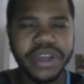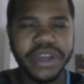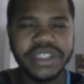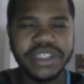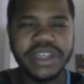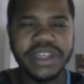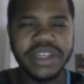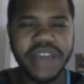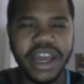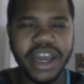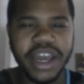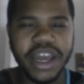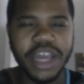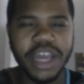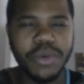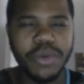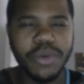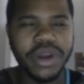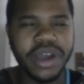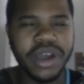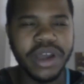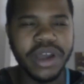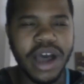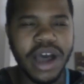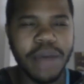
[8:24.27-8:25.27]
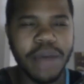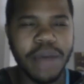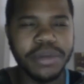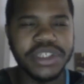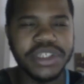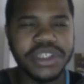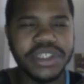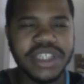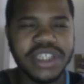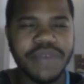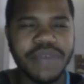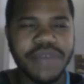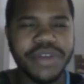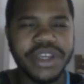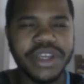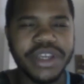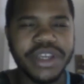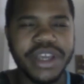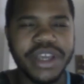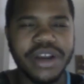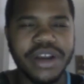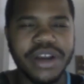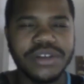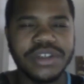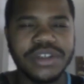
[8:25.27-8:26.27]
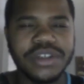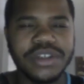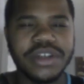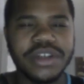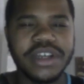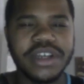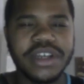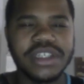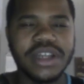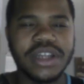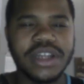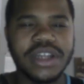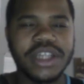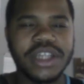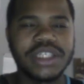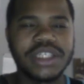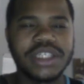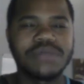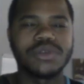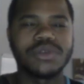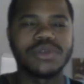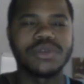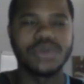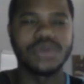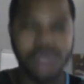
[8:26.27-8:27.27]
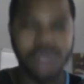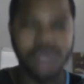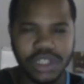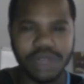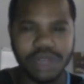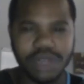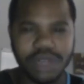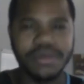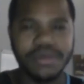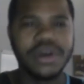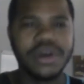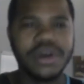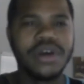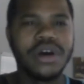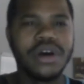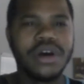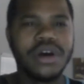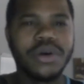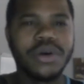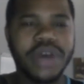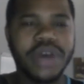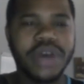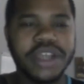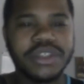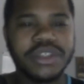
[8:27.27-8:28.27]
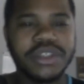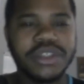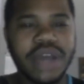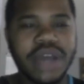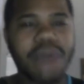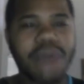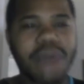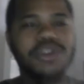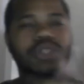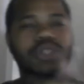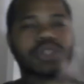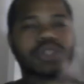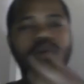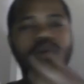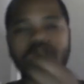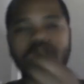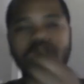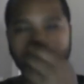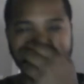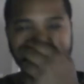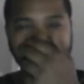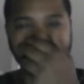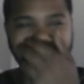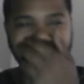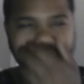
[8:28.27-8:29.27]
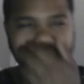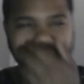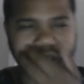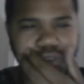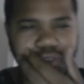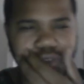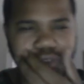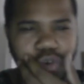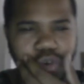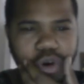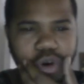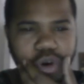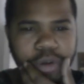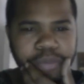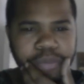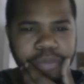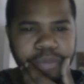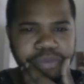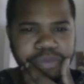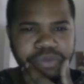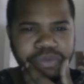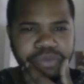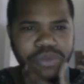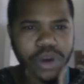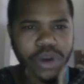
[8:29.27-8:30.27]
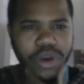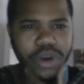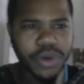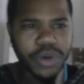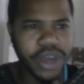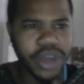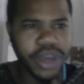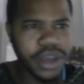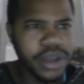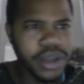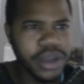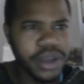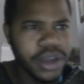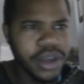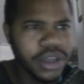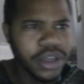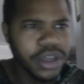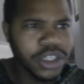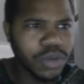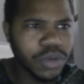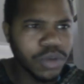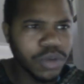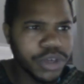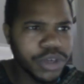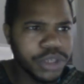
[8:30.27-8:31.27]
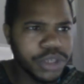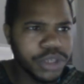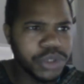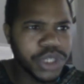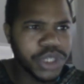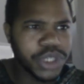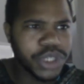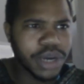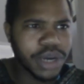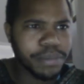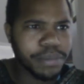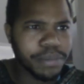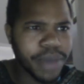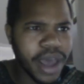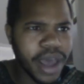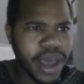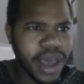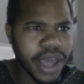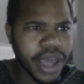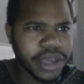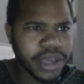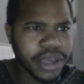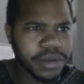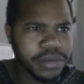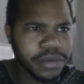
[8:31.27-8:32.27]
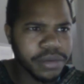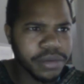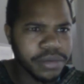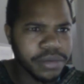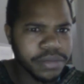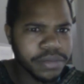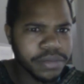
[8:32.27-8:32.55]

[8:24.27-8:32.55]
It said that he would accomplish 70 years in the desolation of Jerusalem. Okay, so that was the one I was looking for. Okay, so when you jump back